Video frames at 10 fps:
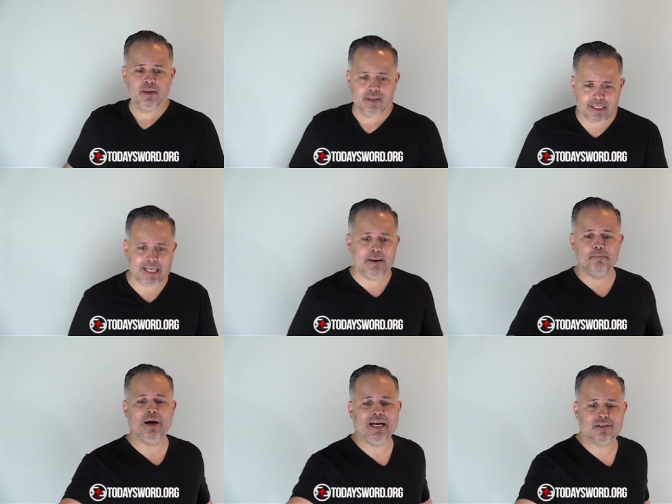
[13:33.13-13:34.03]
the
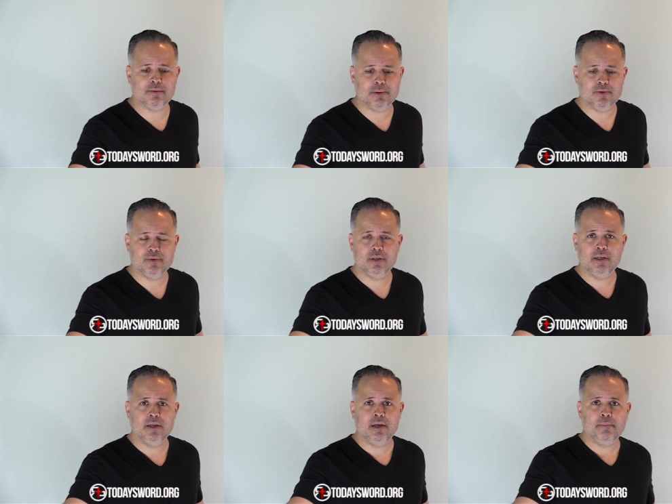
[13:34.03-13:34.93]
impossible,
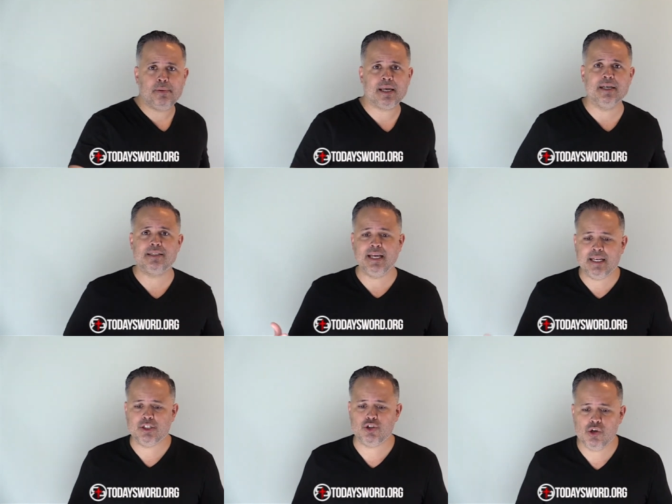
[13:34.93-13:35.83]
because it
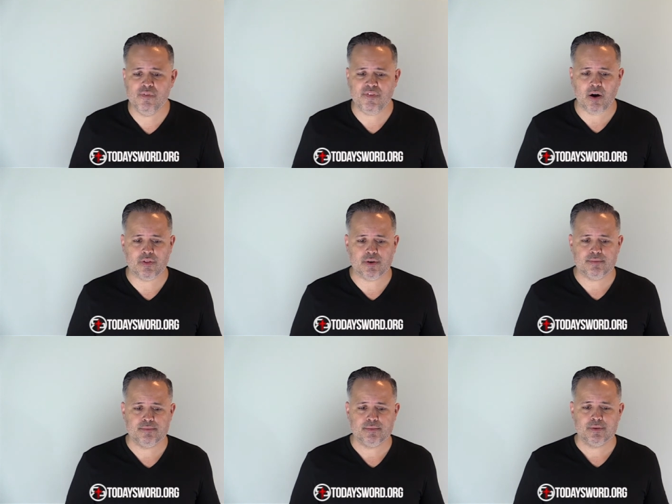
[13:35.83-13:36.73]
is you, Father,
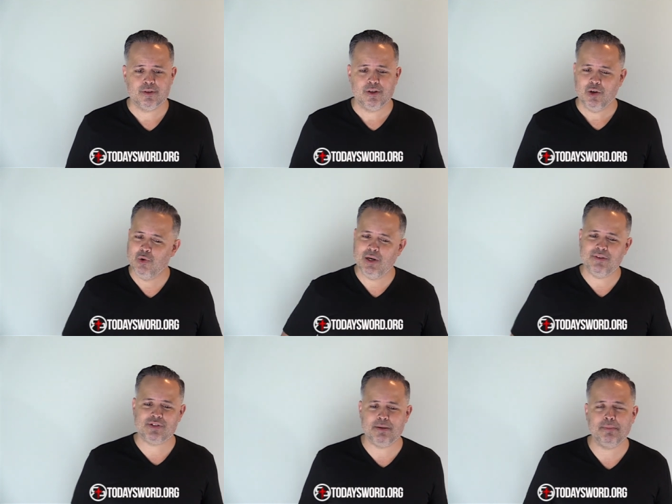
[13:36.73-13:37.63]
who
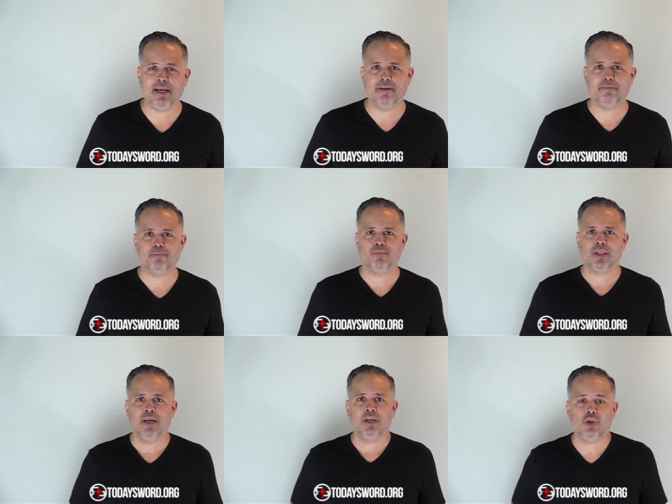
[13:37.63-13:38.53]
lives in me.
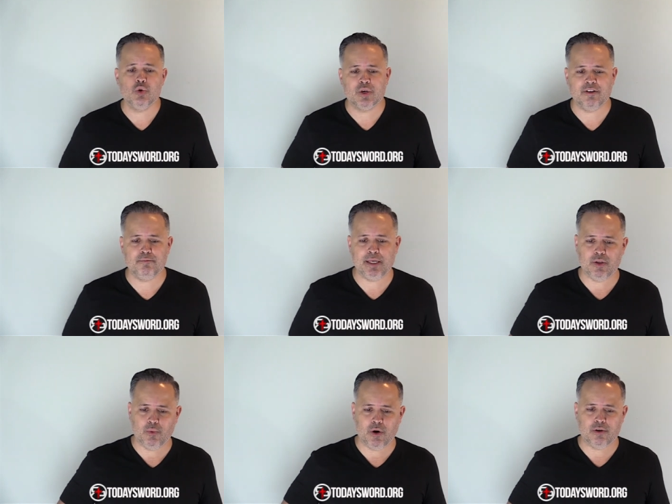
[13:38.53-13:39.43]
You give me
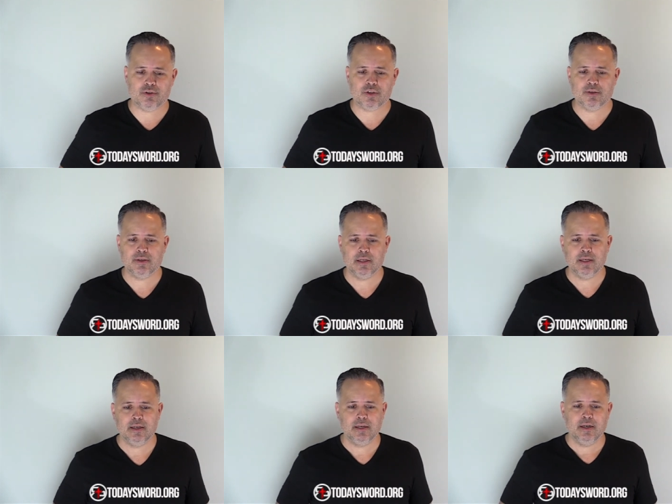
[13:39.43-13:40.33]
the words
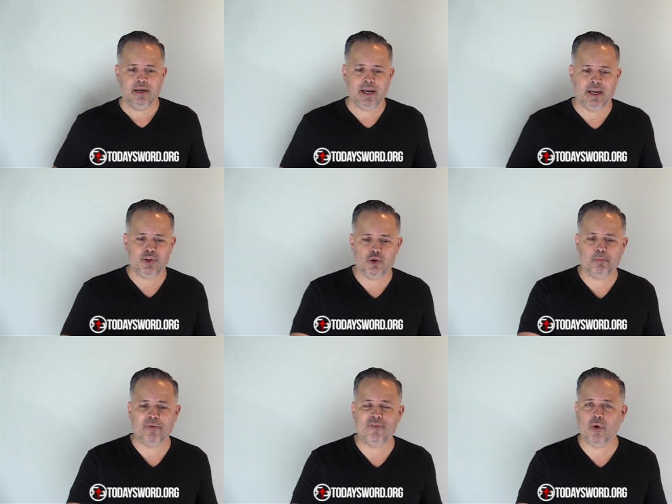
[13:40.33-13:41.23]
and you
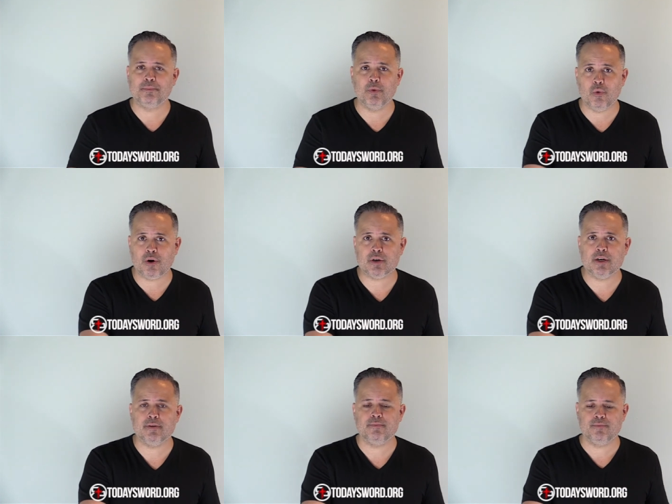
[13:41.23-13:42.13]
perform the
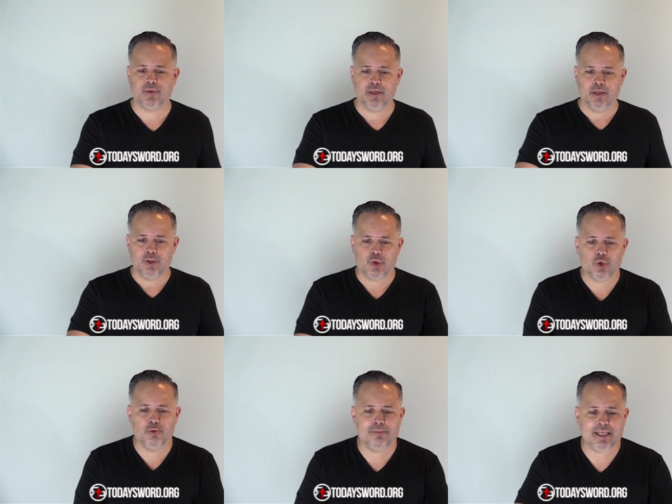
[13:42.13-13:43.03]
work
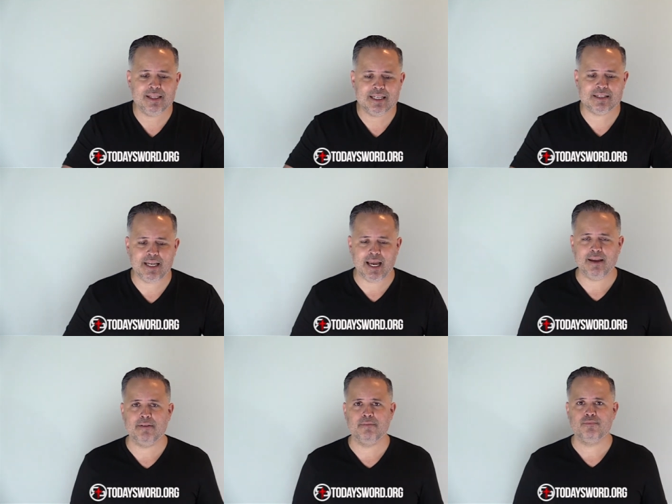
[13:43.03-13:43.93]
through me this
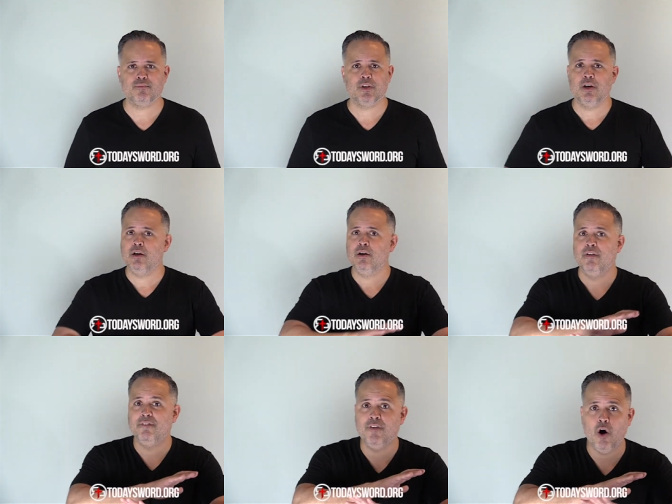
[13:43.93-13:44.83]
day
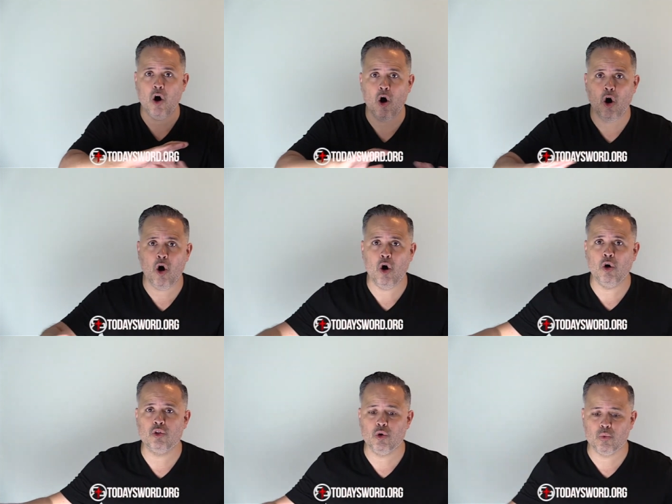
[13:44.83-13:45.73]
for
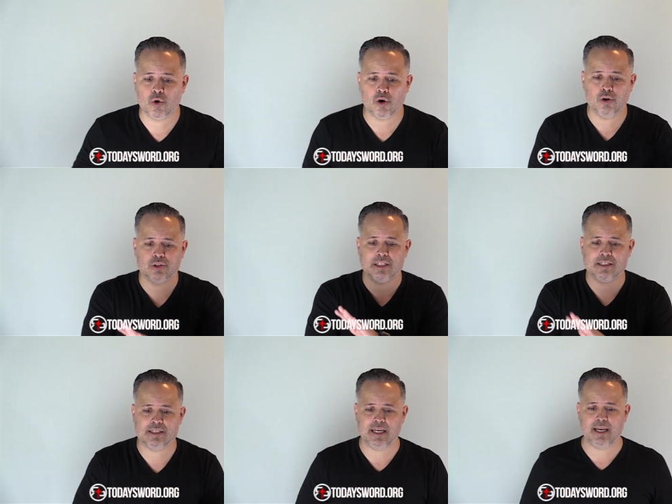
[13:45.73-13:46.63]
all the world to
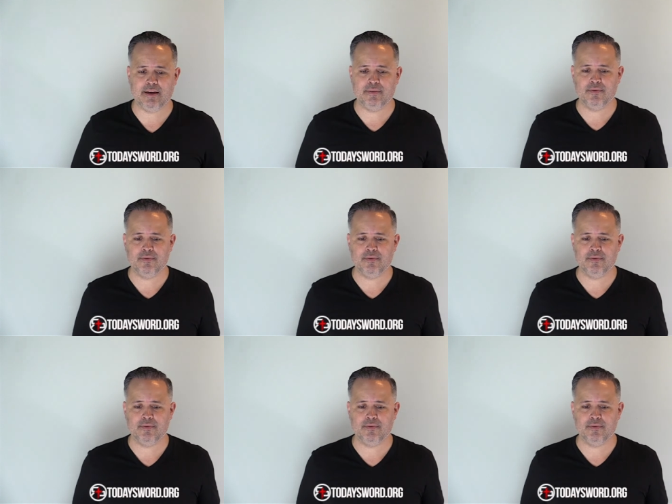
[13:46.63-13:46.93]
see.